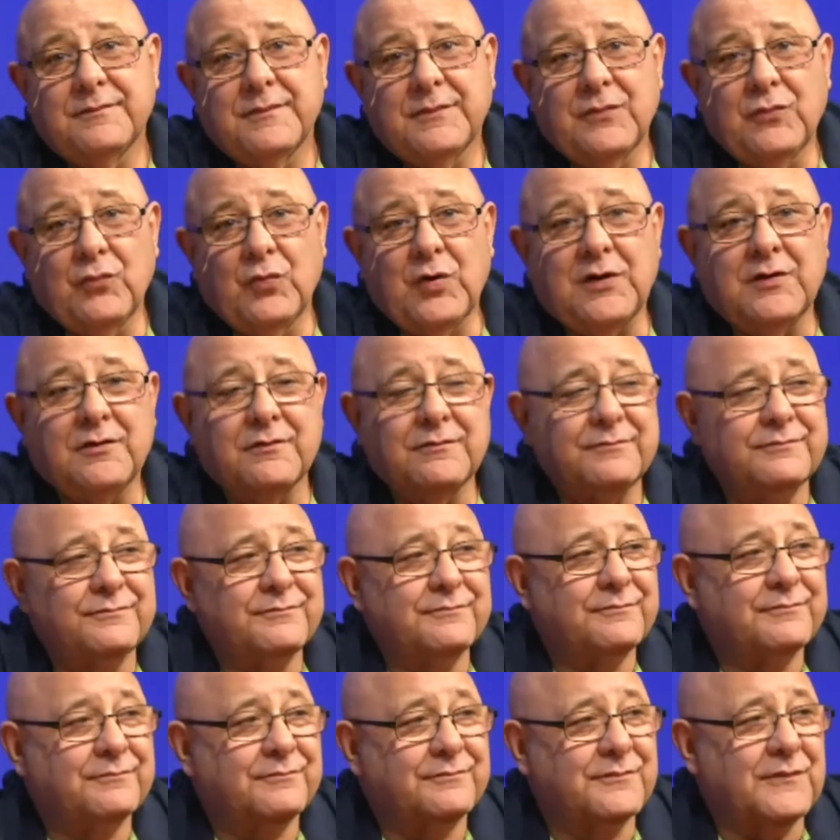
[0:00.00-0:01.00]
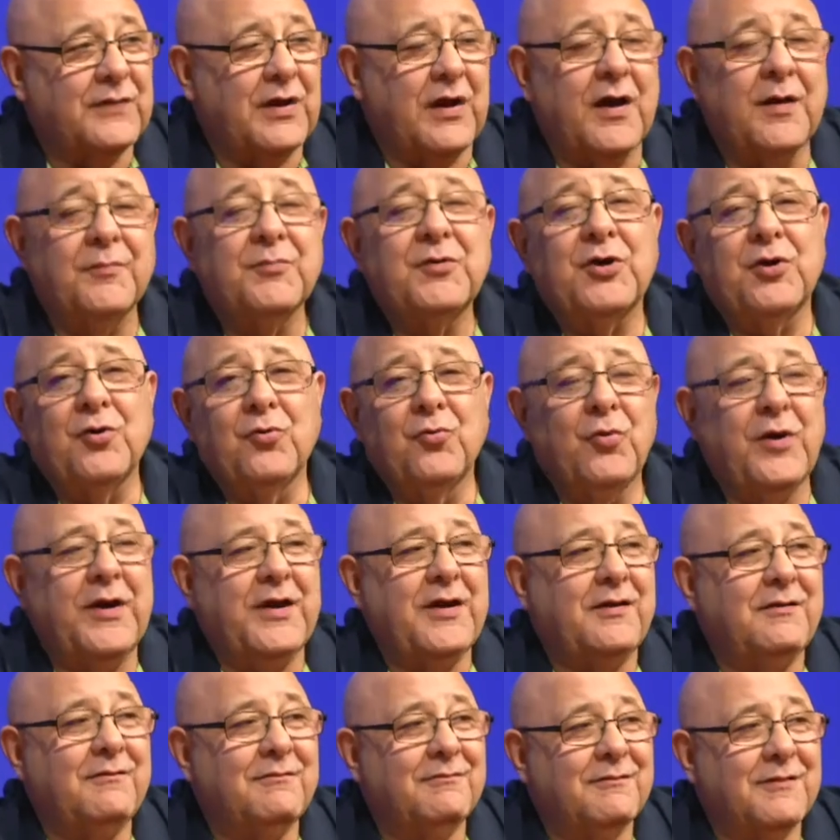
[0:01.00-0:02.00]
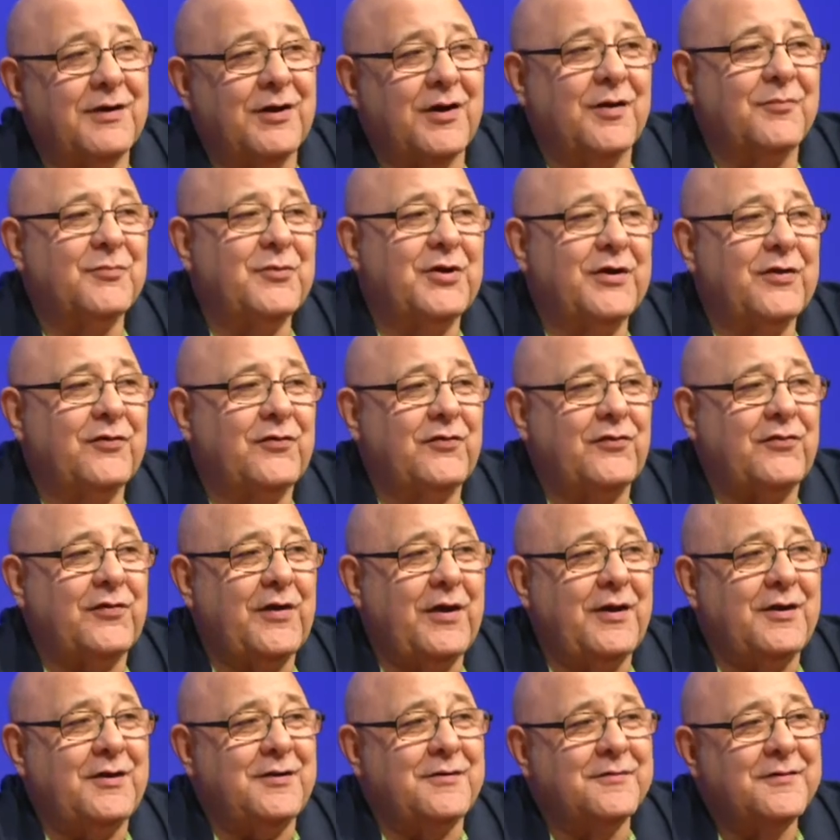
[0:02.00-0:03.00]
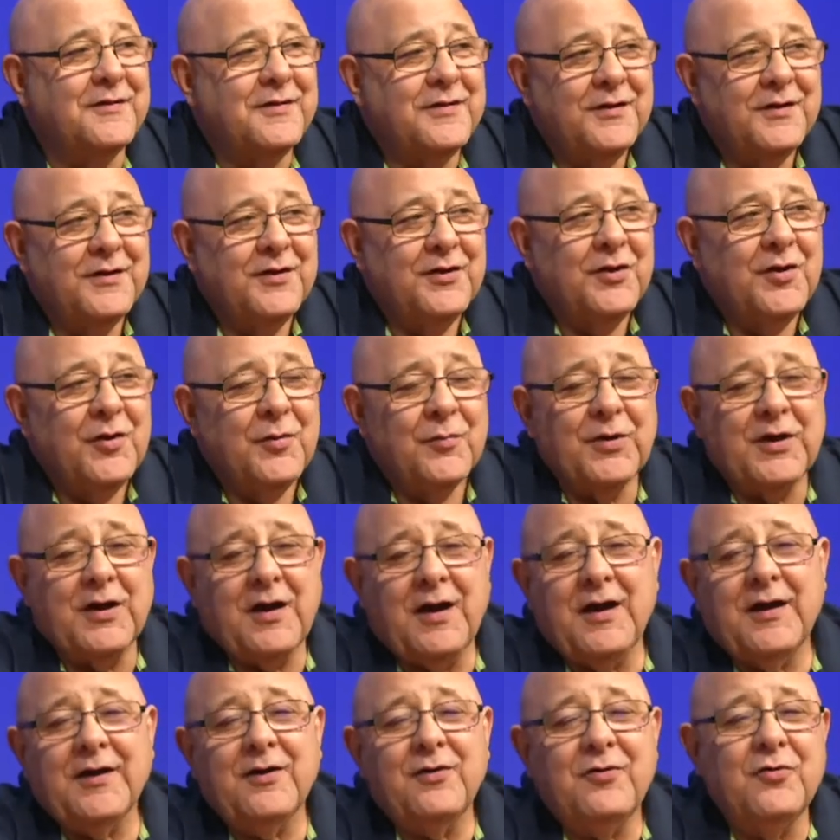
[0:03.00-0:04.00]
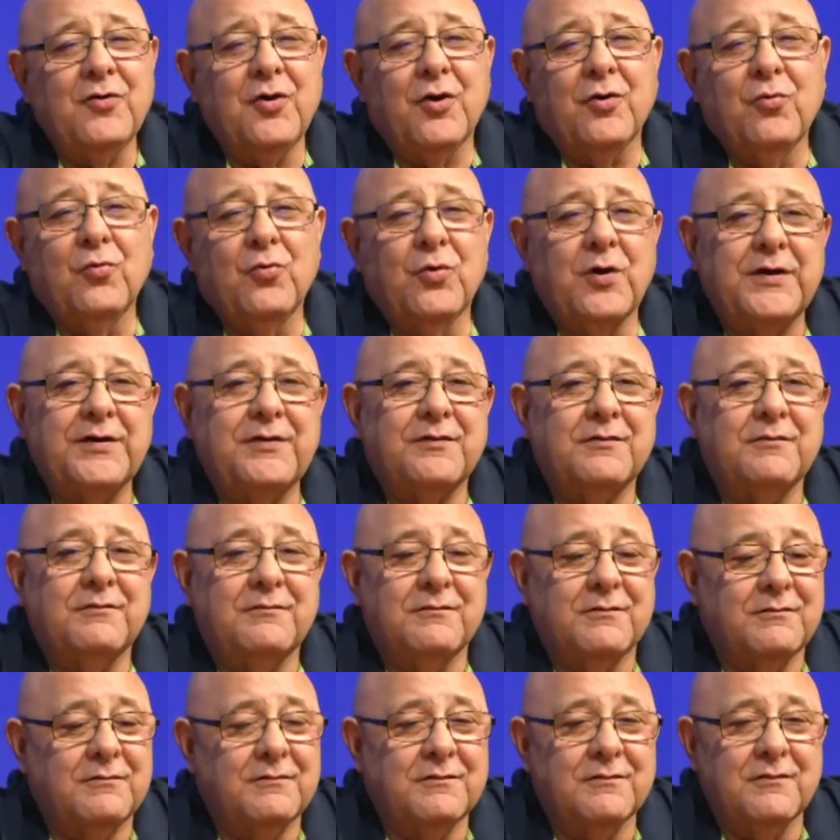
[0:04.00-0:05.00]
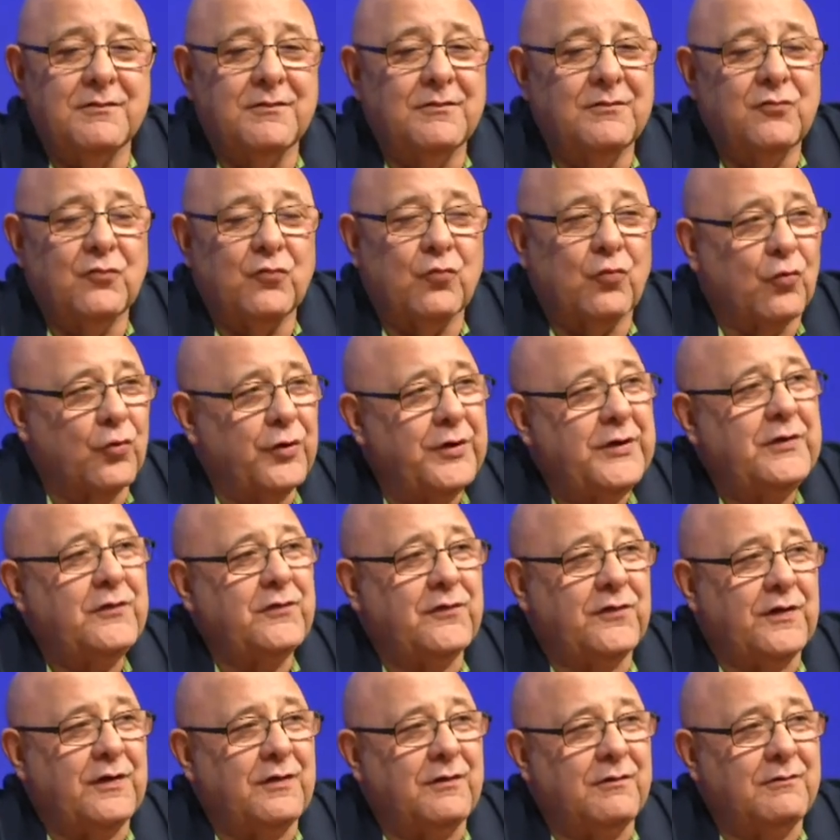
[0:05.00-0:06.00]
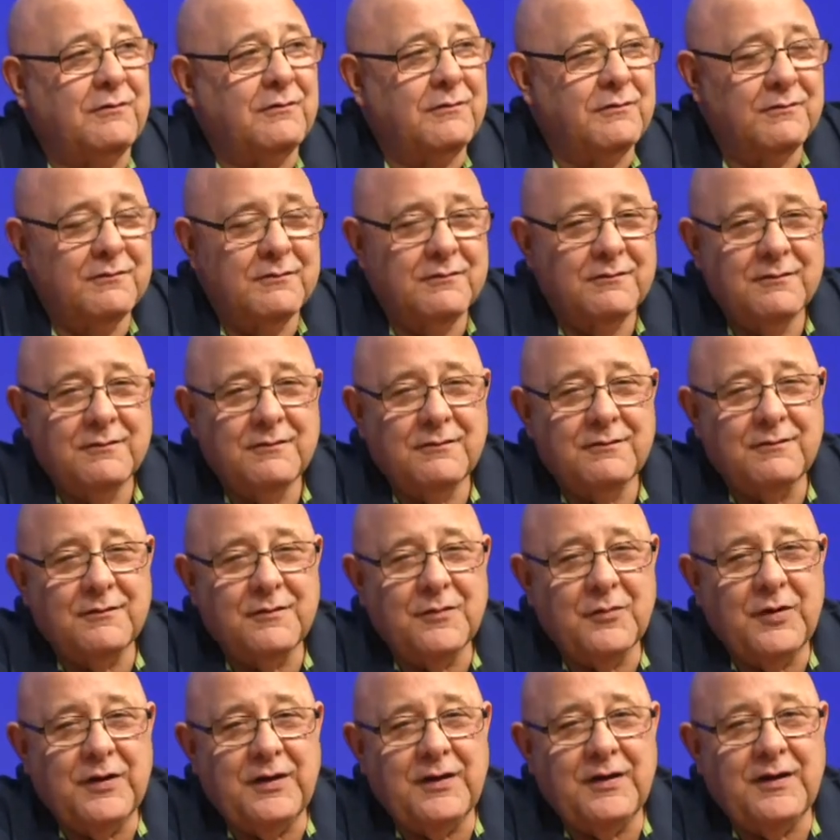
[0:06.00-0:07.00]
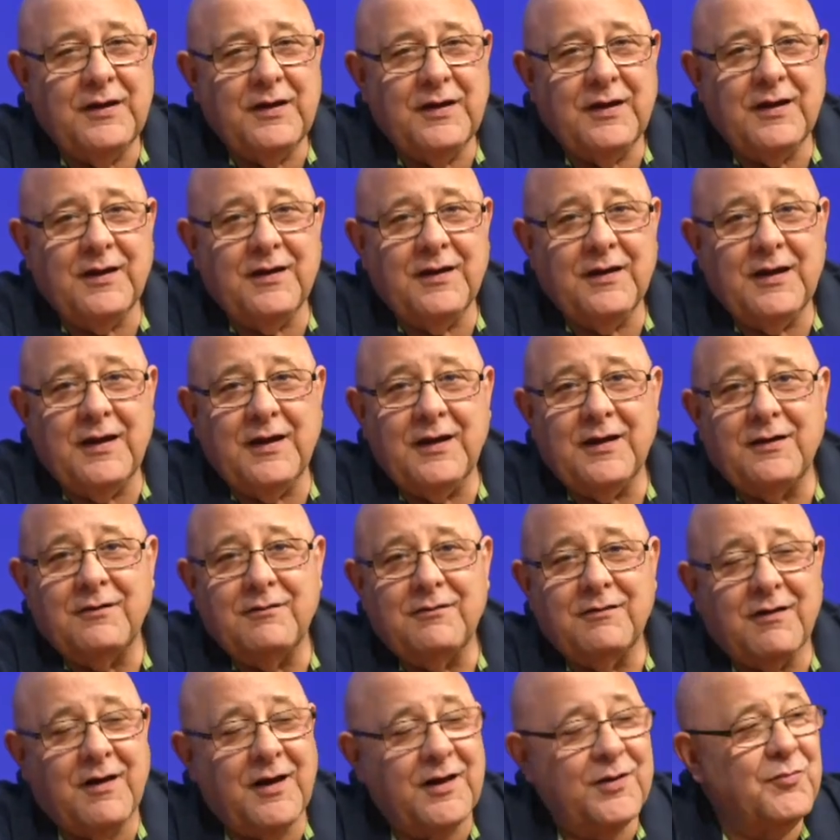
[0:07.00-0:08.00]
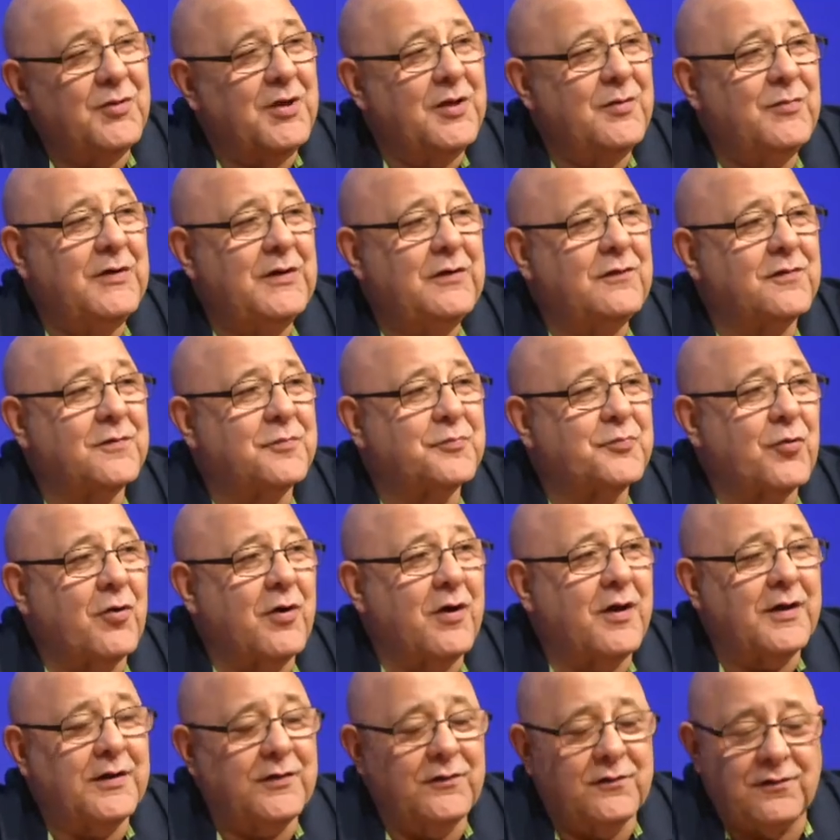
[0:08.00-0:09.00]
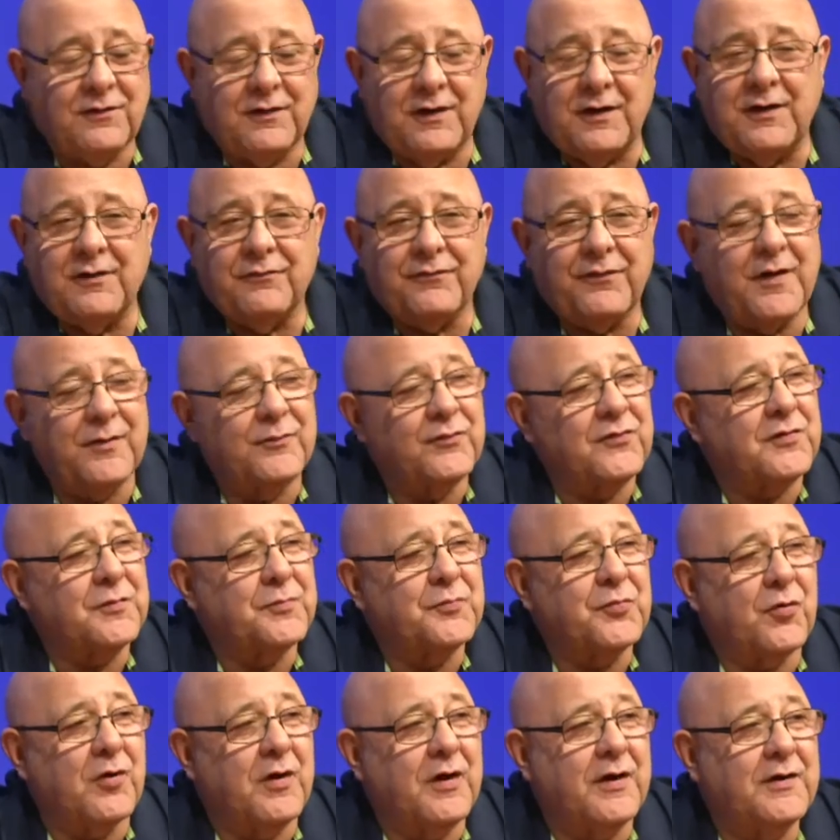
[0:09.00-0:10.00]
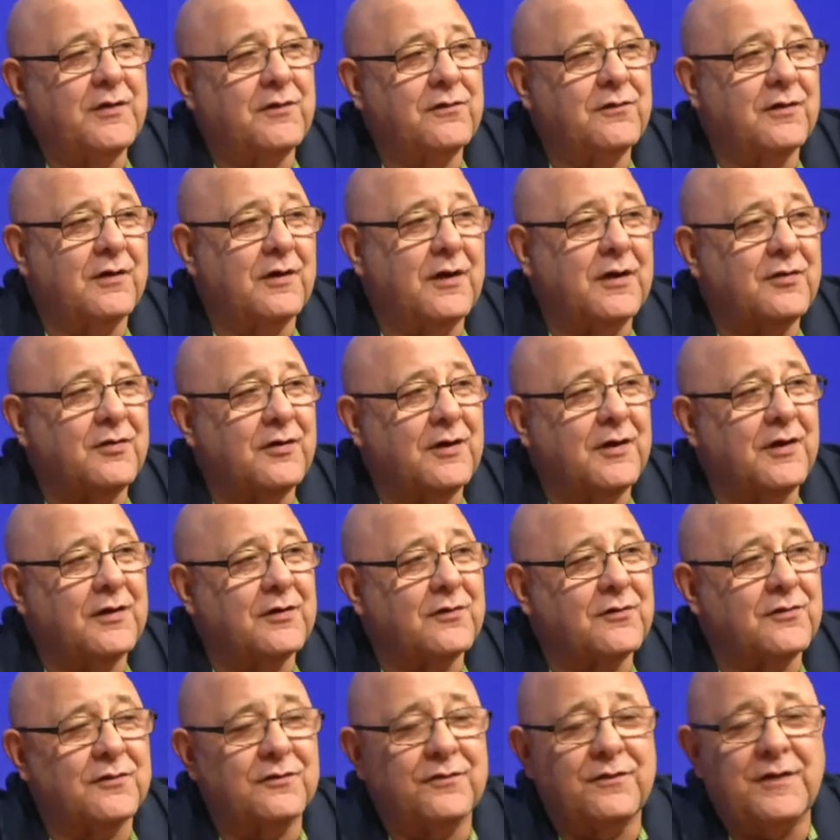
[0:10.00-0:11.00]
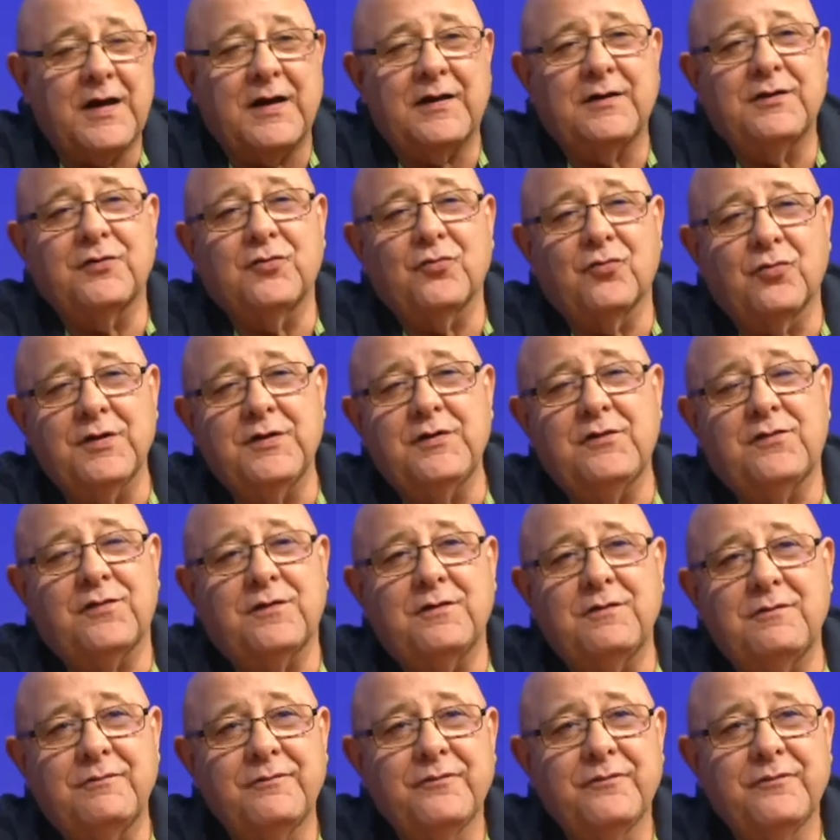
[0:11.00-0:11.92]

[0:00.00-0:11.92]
Well, I'm going to wait and I'm going to see. But I don't know what reason, and I may be surprised. And if I'm surprised and I think it's a valid reason,